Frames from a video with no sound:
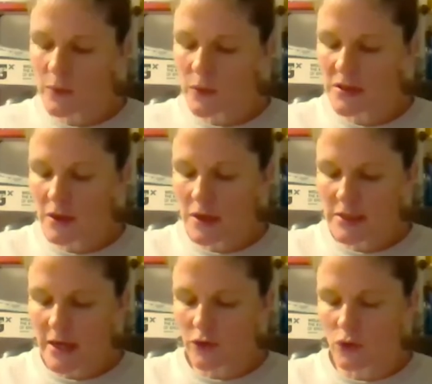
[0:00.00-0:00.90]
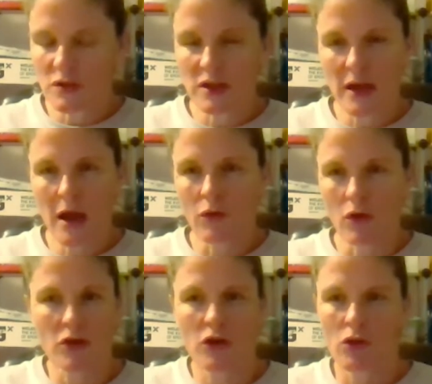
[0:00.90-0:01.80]
recently diagnosed, like how
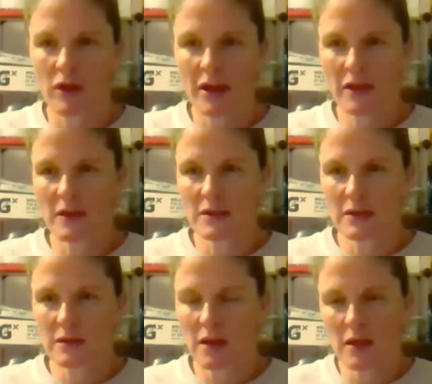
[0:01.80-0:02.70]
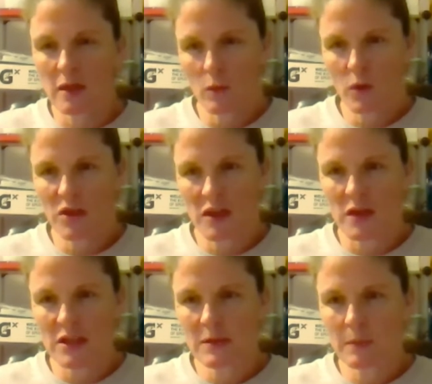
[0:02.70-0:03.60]
long ago, like this in within
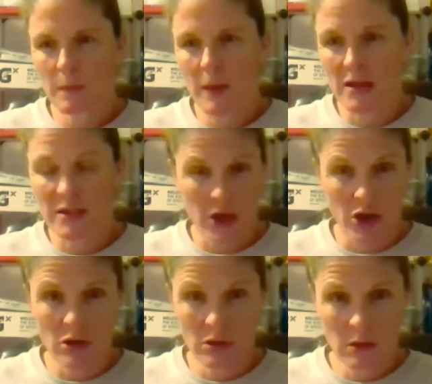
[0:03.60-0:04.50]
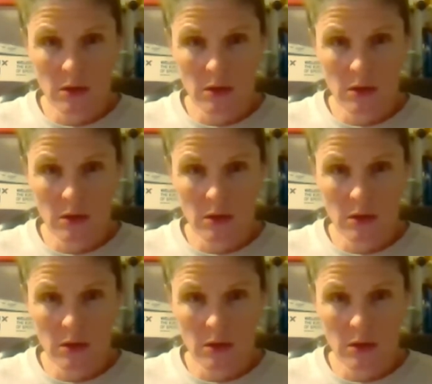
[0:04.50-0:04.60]
this past year?